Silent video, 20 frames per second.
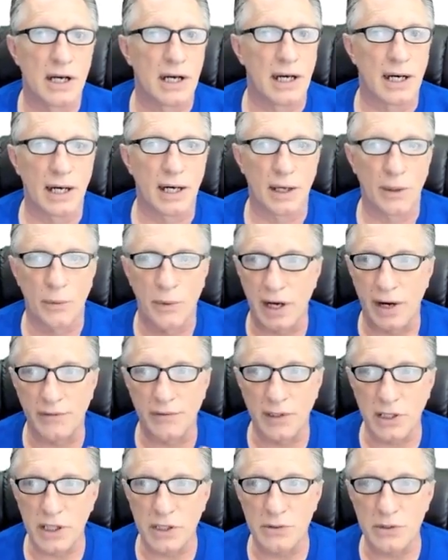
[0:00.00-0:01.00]

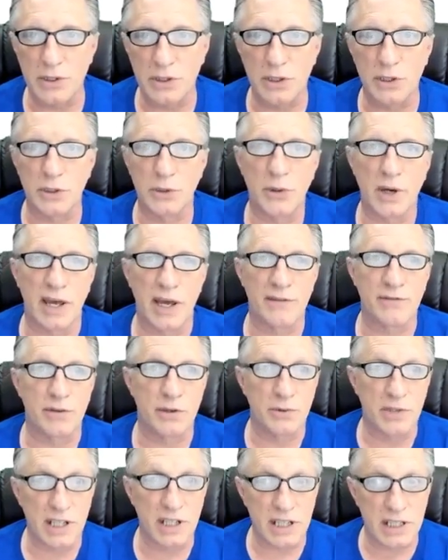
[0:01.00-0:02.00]
whatever you do, if
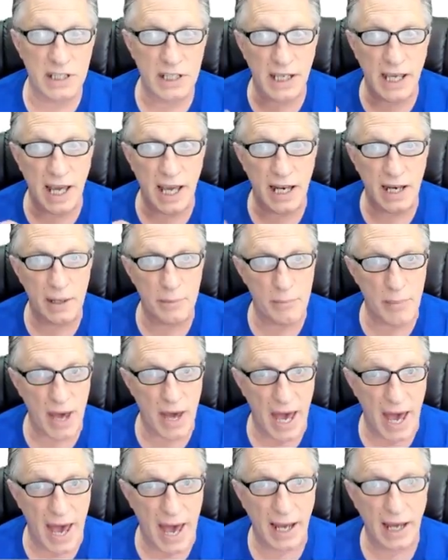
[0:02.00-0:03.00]
you need to get it
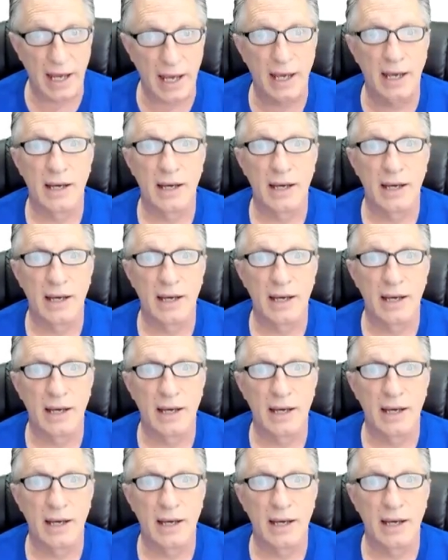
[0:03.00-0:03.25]
back,